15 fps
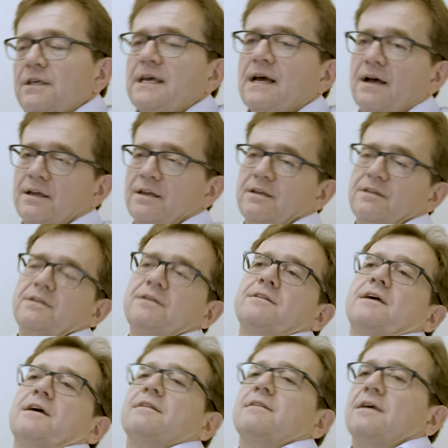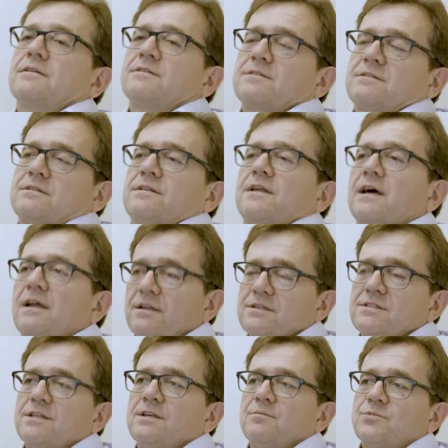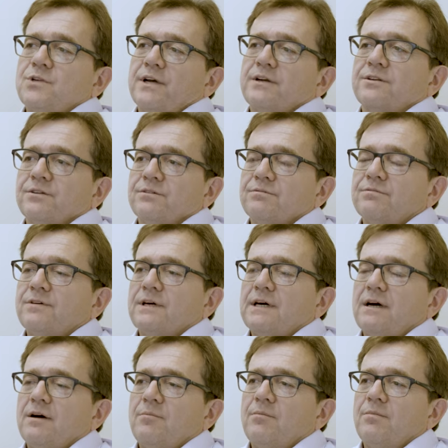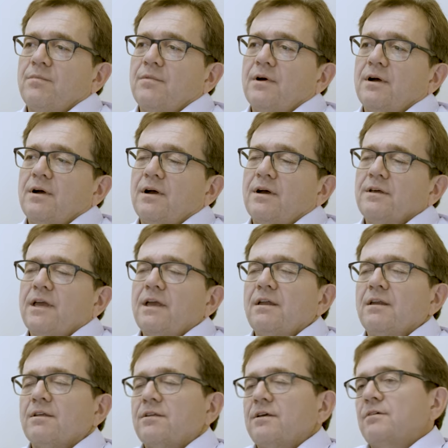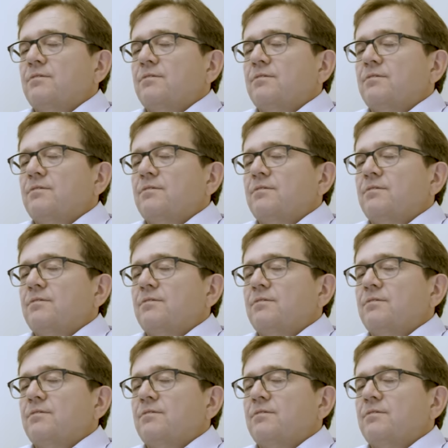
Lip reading: Yeah, and I think that is the objective. Again, I think...